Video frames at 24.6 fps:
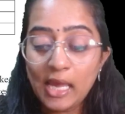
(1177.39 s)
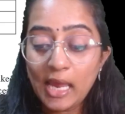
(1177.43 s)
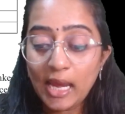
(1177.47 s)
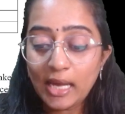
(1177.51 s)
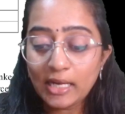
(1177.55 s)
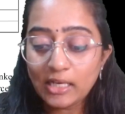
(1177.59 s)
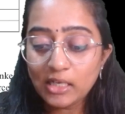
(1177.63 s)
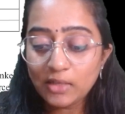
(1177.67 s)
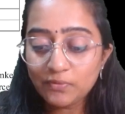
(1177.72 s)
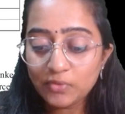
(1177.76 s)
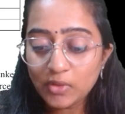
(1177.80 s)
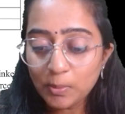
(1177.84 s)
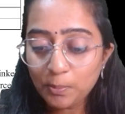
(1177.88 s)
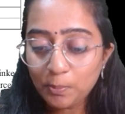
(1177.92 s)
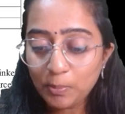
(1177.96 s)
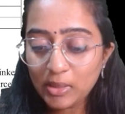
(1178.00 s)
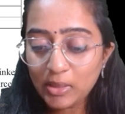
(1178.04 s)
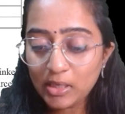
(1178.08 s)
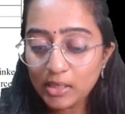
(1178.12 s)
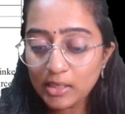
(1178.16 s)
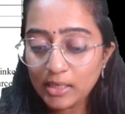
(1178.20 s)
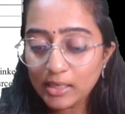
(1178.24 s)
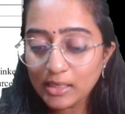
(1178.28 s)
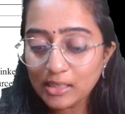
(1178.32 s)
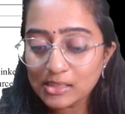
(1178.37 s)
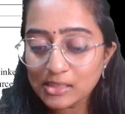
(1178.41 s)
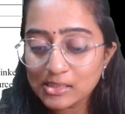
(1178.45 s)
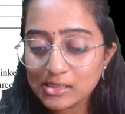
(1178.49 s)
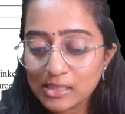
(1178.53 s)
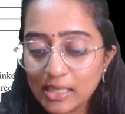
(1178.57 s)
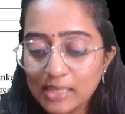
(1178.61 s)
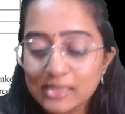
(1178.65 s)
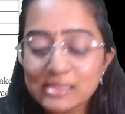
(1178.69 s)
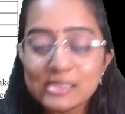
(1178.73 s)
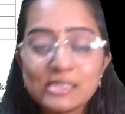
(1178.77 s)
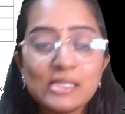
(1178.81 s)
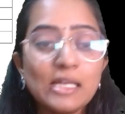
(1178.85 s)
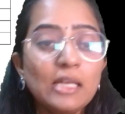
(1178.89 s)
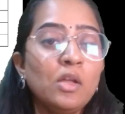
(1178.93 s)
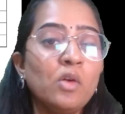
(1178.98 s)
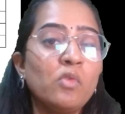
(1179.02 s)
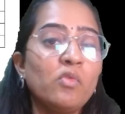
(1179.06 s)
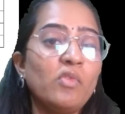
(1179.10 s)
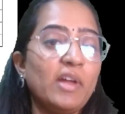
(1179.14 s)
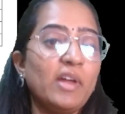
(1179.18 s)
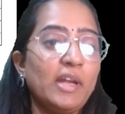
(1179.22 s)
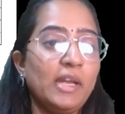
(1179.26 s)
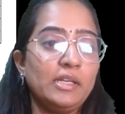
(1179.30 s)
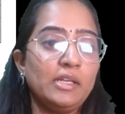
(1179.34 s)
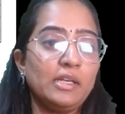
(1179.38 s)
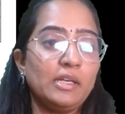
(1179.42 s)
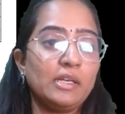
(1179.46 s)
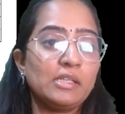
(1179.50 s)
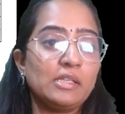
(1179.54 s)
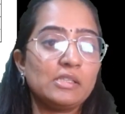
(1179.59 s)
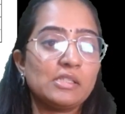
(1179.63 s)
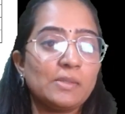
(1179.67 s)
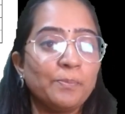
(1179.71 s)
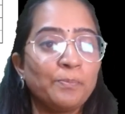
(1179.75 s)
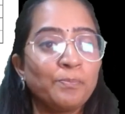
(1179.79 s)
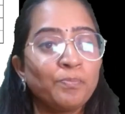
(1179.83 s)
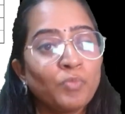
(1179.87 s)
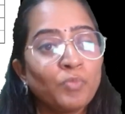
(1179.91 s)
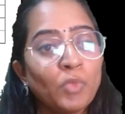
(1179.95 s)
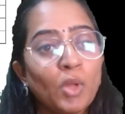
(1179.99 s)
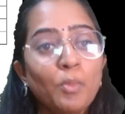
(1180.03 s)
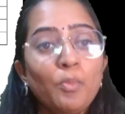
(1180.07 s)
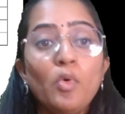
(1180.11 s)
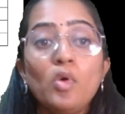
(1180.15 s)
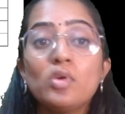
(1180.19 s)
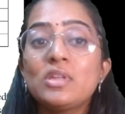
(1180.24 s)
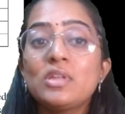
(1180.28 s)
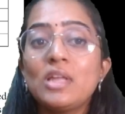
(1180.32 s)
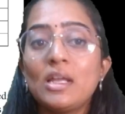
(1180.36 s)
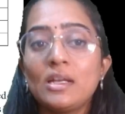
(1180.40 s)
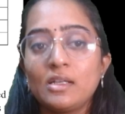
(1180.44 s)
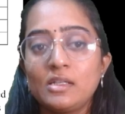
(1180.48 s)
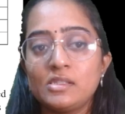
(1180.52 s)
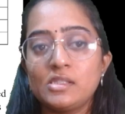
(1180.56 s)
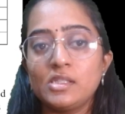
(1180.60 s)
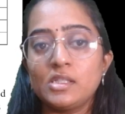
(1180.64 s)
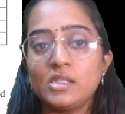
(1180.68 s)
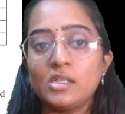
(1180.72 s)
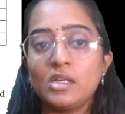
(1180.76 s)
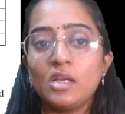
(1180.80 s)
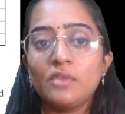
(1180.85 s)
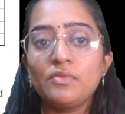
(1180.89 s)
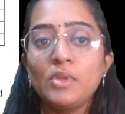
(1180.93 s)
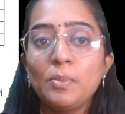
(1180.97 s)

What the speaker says: and if the period is less than 180 days, both are considered.